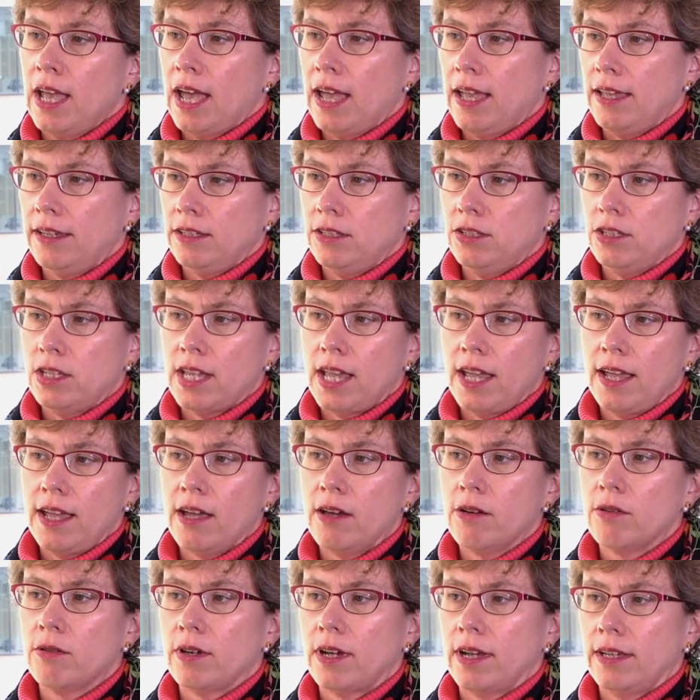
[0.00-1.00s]
I,
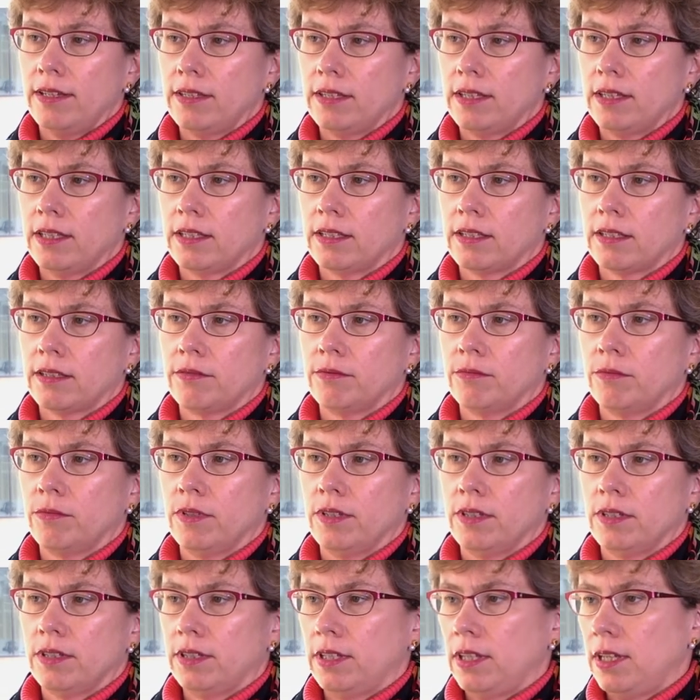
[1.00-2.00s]
now I think
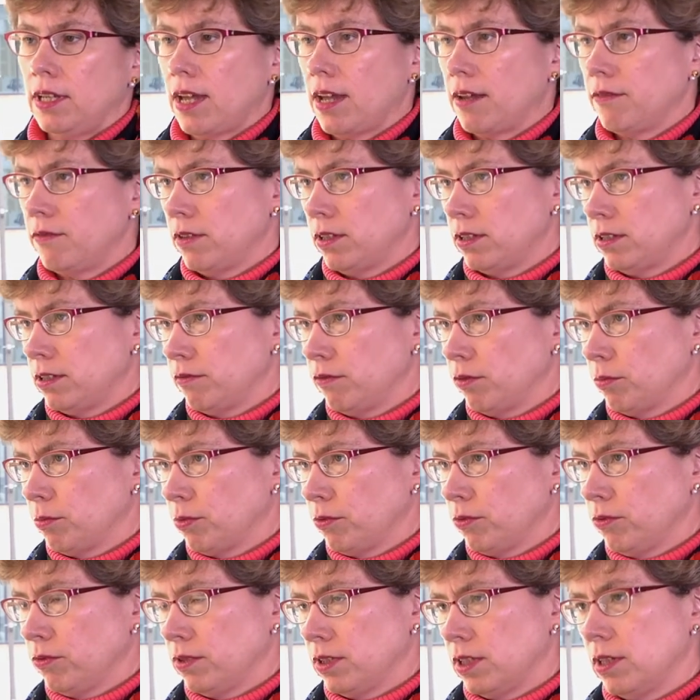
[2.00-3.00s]
with the advent of
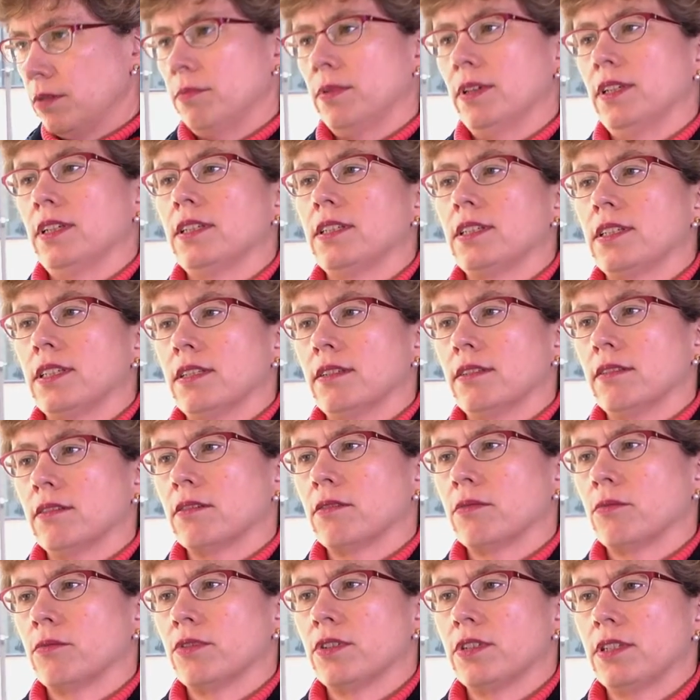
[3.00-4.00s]
ibrutinib and its
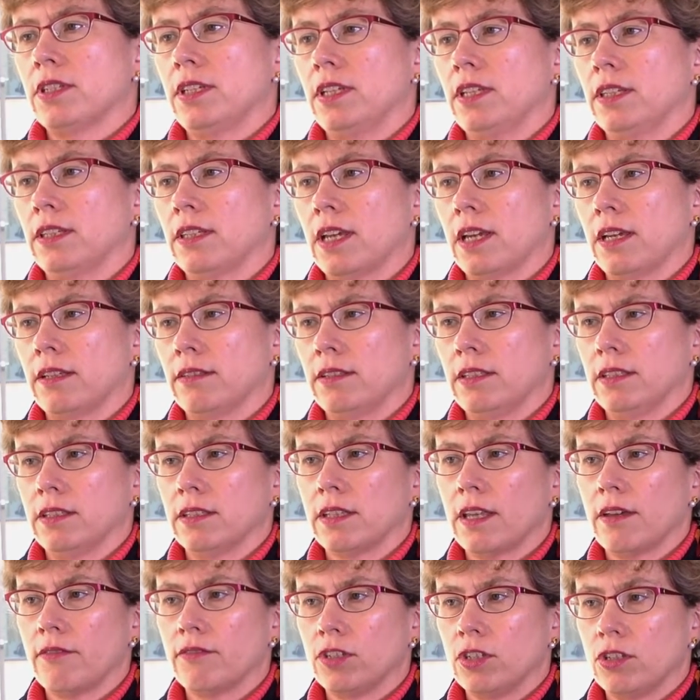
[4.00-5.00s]
ilk, we're seeing that the
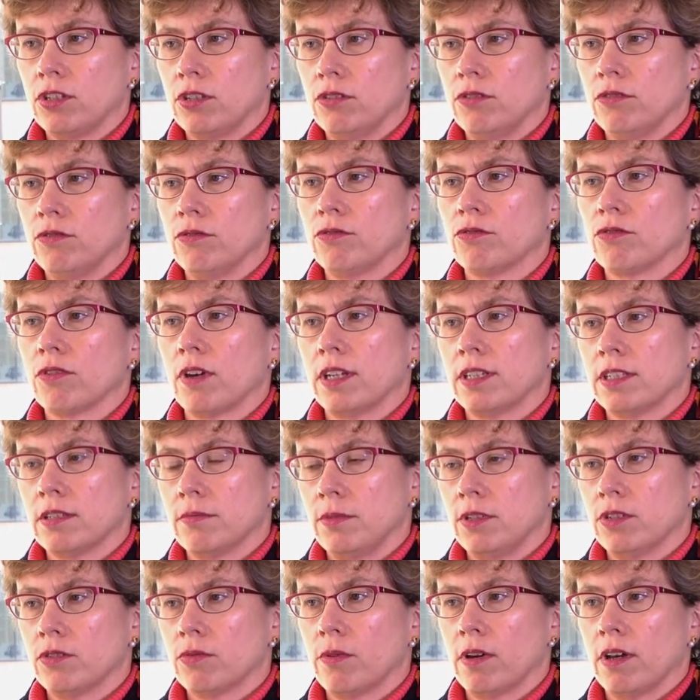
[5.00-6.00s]
eleven q,
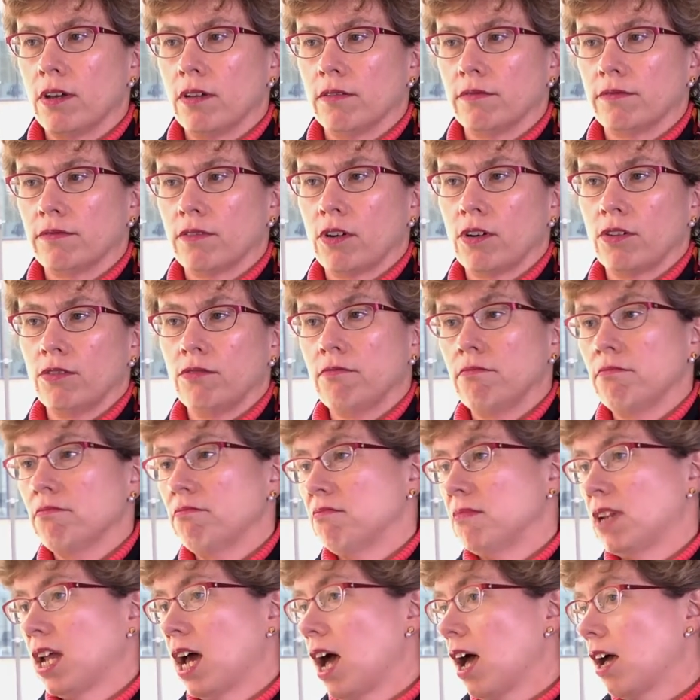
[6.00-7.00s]
trisomy twelve are
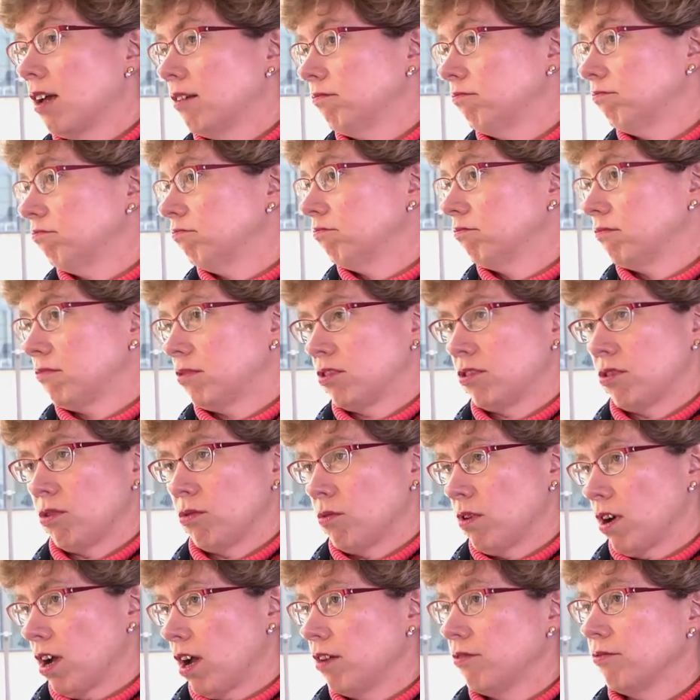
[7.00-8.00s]
not
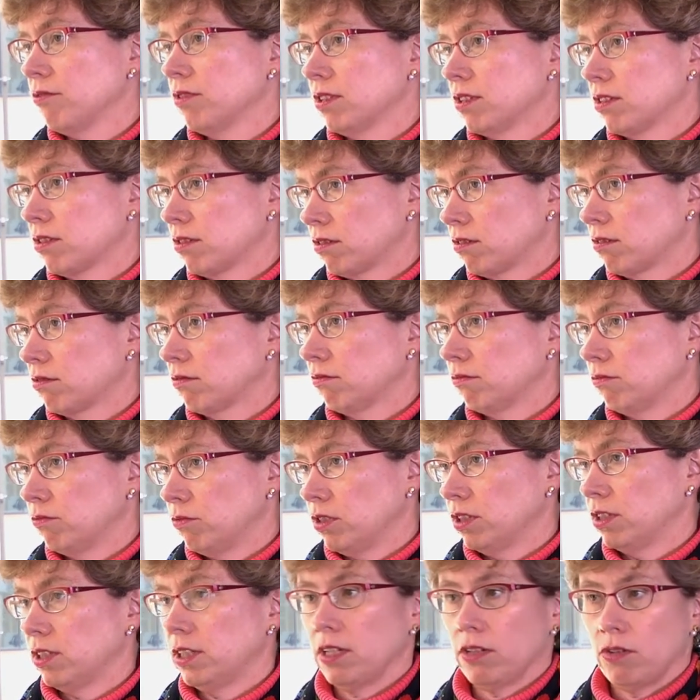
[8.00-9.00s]
so high risk
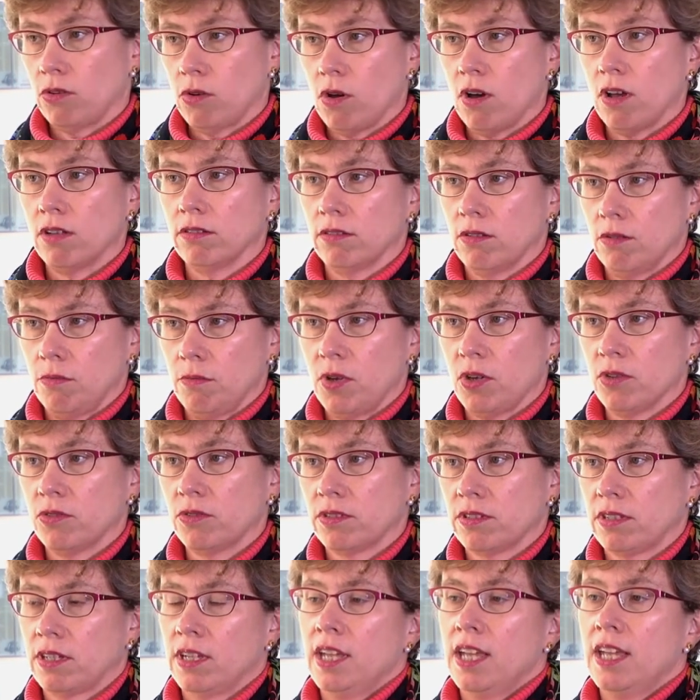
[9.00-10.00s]
really at all
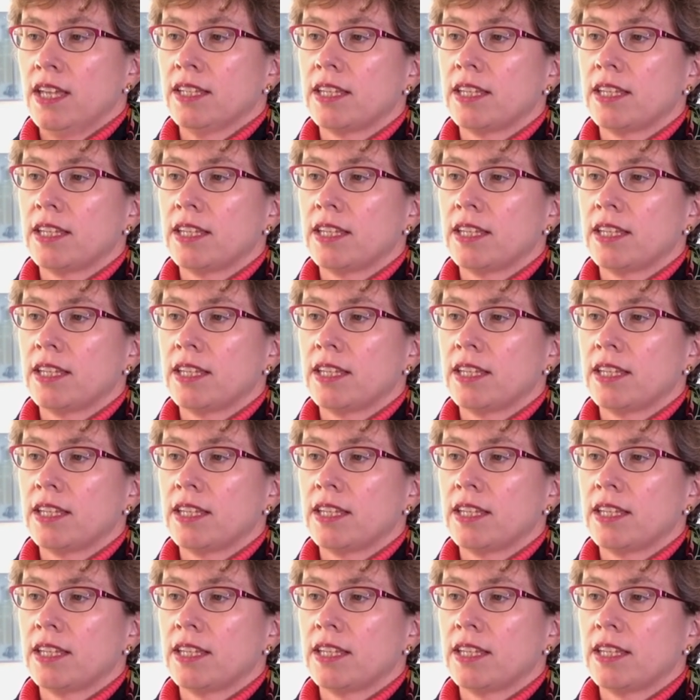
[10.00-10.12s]
almost.